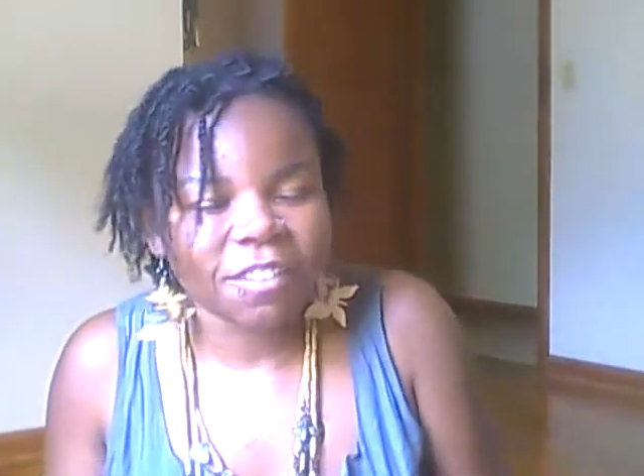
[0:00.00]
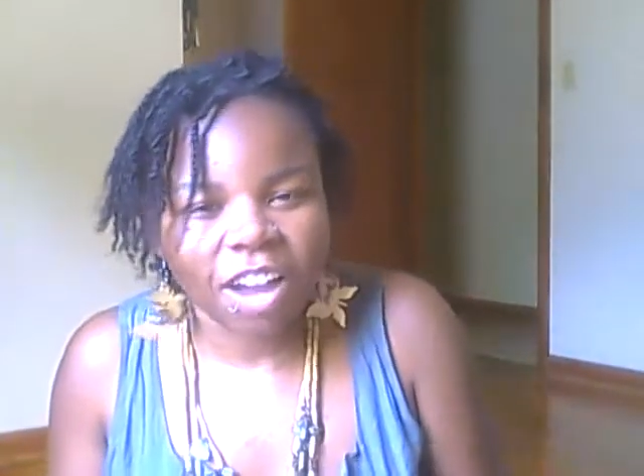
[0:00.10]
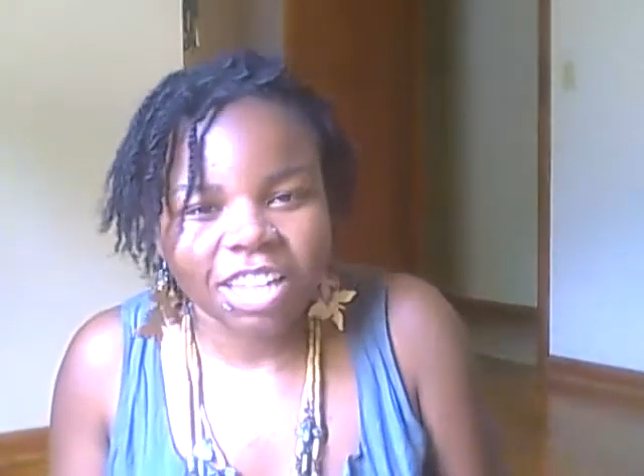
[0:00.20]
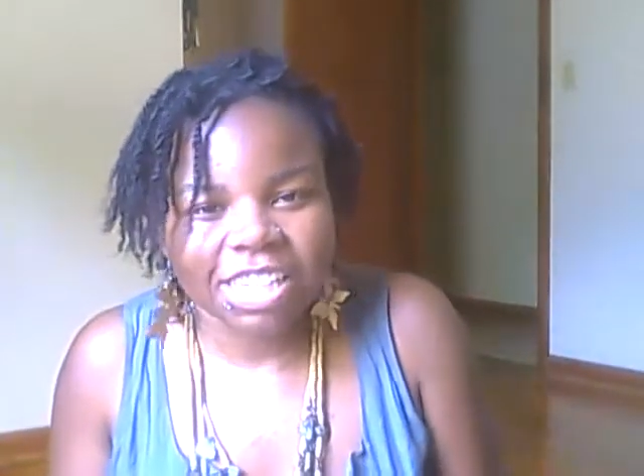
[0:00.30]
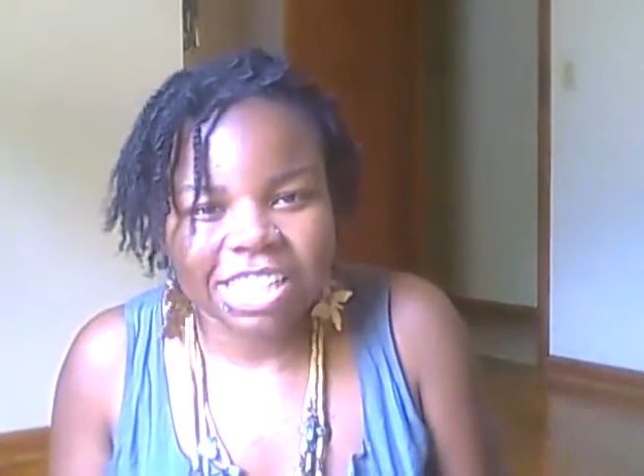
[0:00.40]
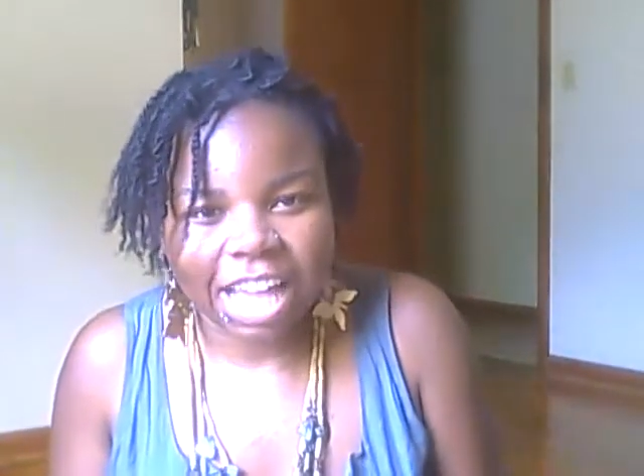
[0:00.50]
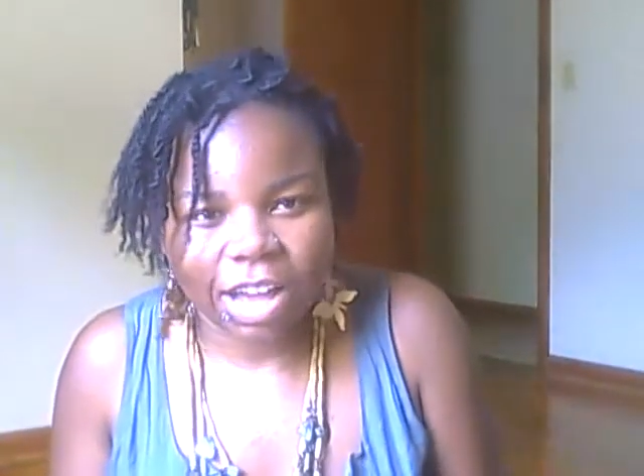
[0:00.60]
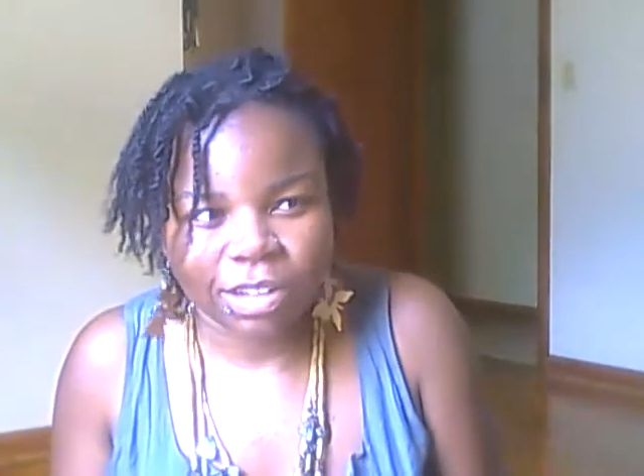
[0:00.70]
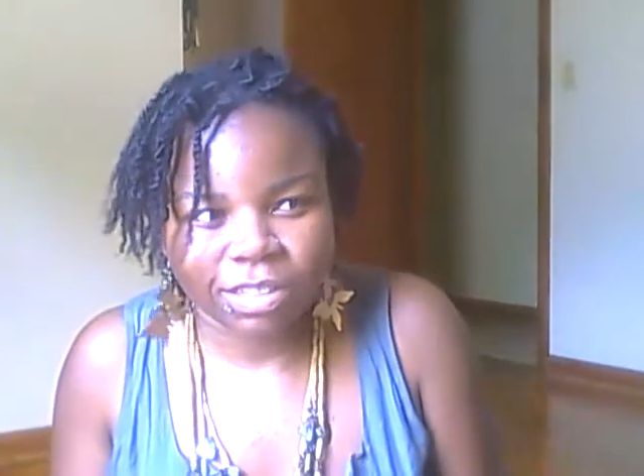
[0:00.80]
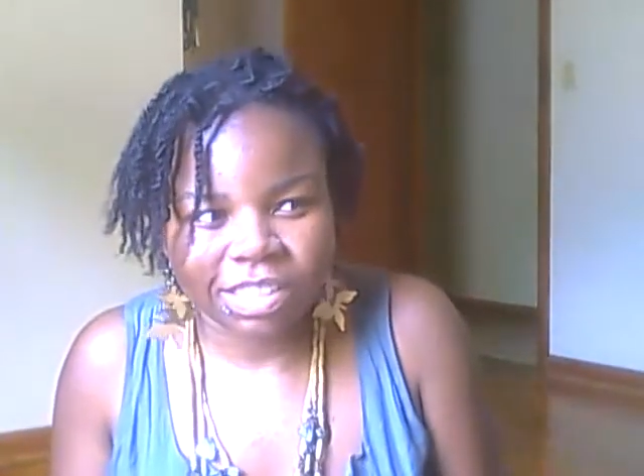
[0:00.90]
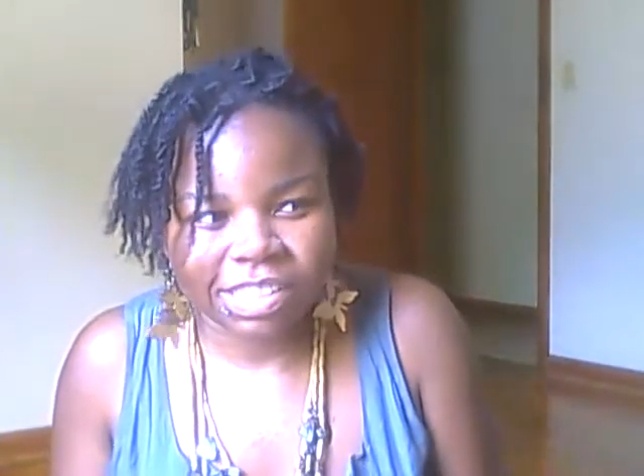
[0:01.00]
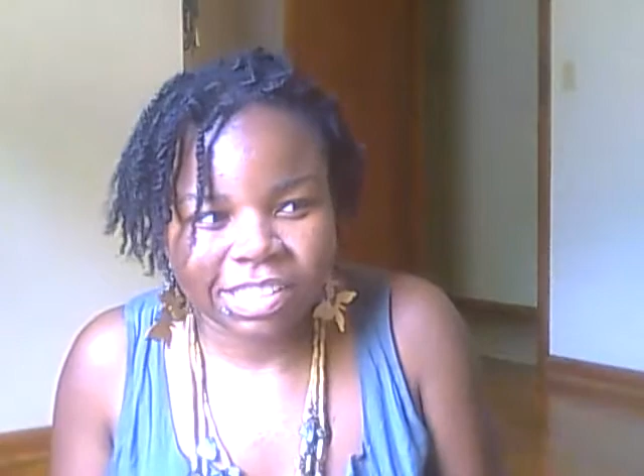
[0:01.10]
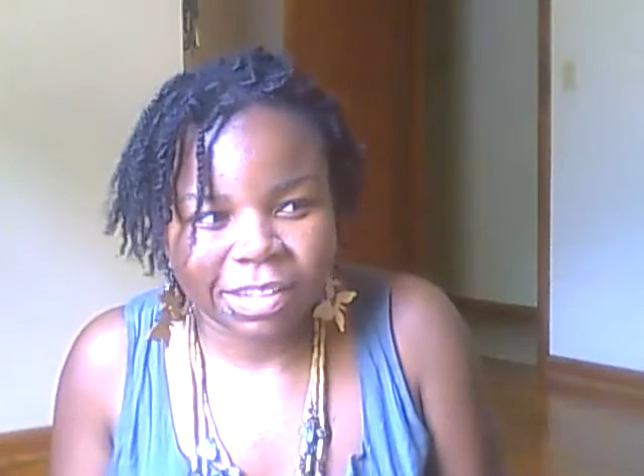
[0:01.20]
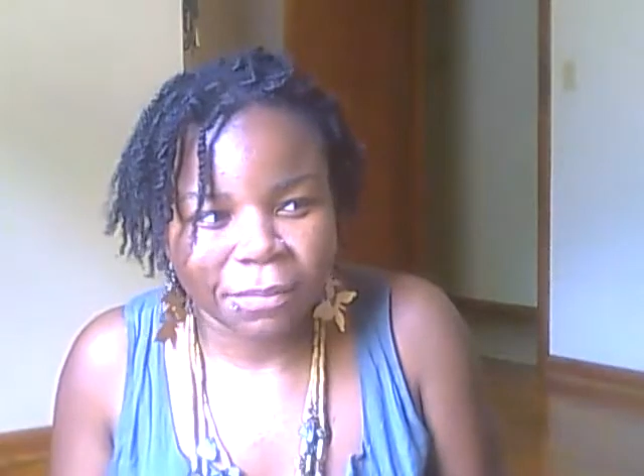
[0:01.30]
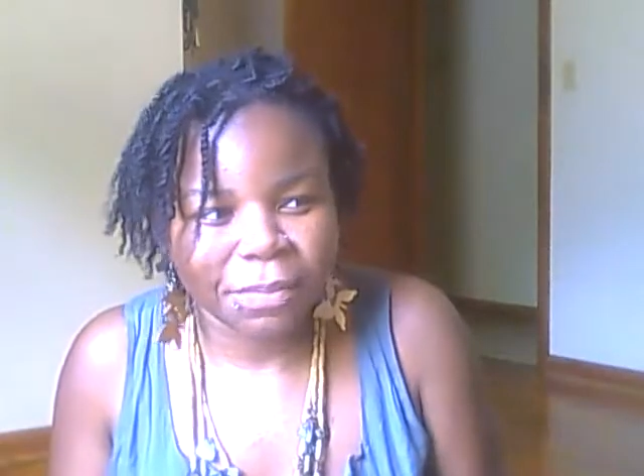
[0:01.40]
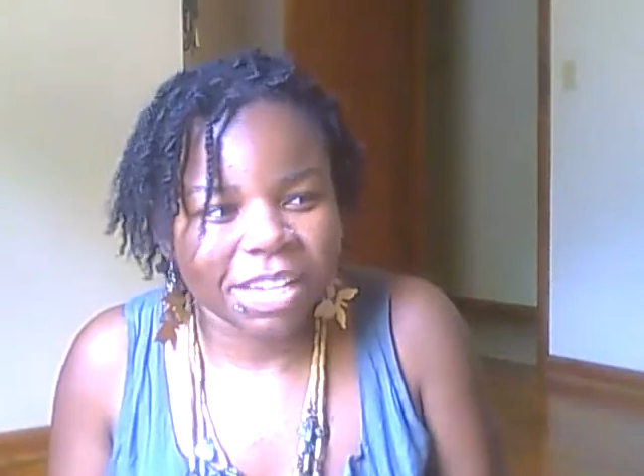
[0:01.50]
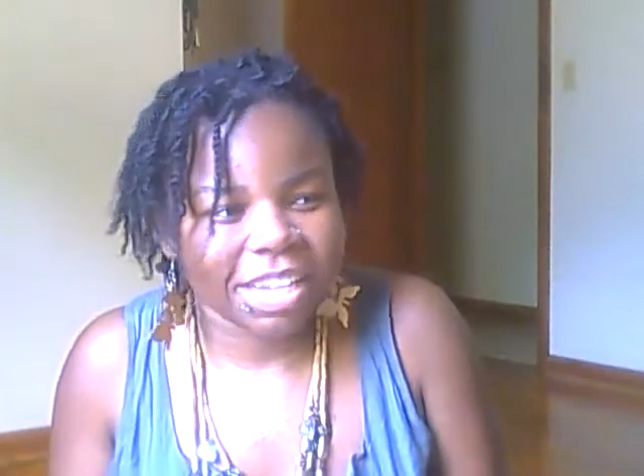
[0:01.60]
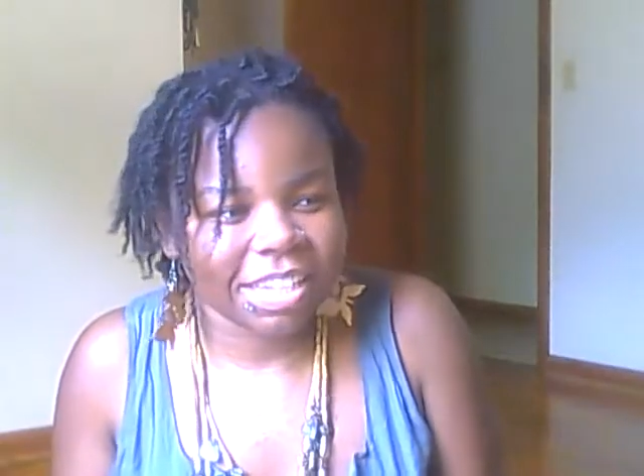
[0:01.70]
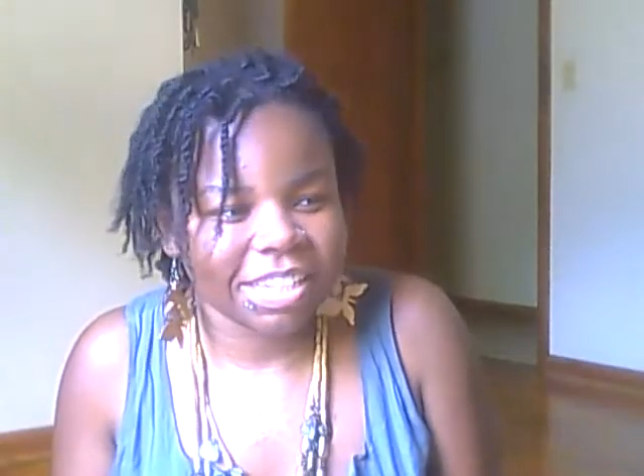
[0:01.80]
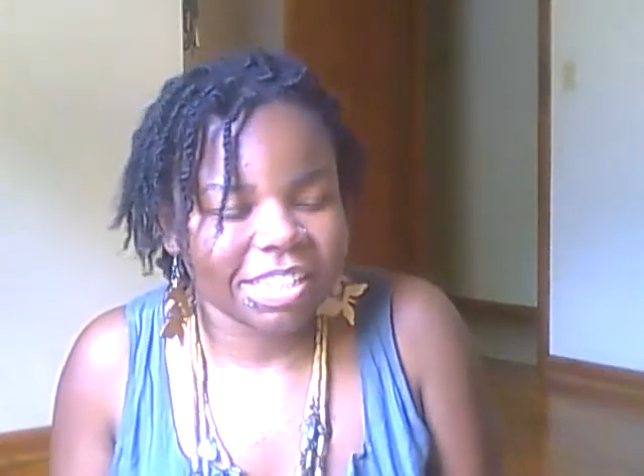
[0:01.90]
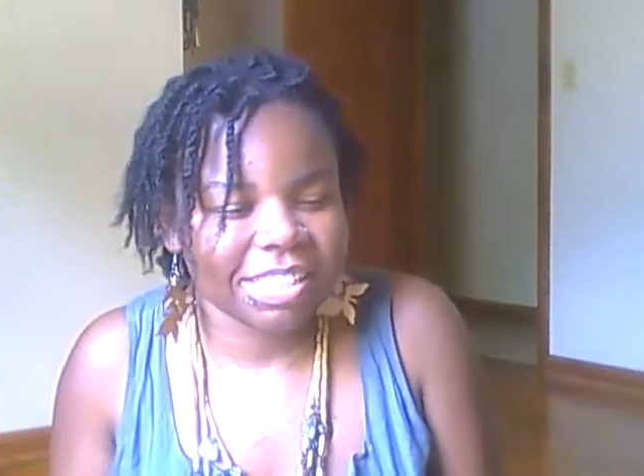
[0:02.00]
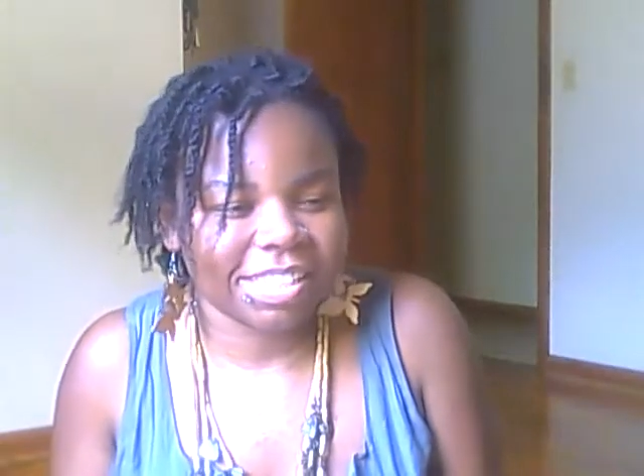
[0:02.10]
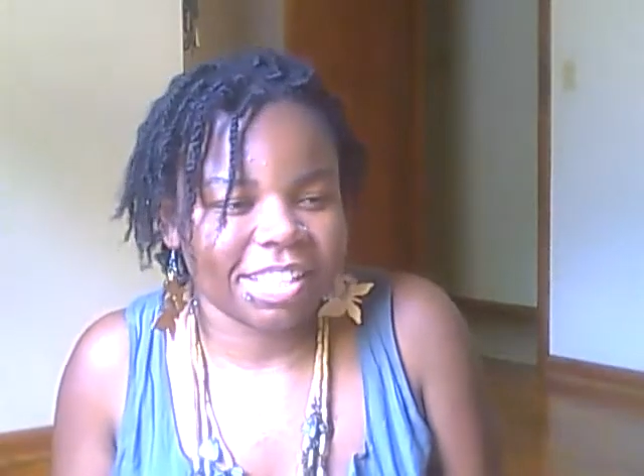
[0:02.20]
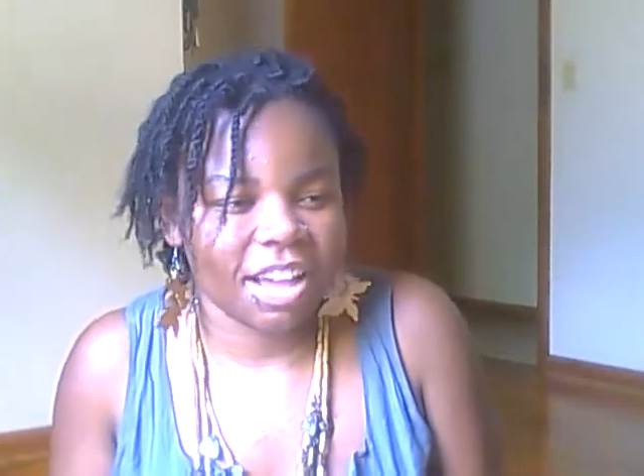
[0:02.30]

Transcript: Rhonda's house because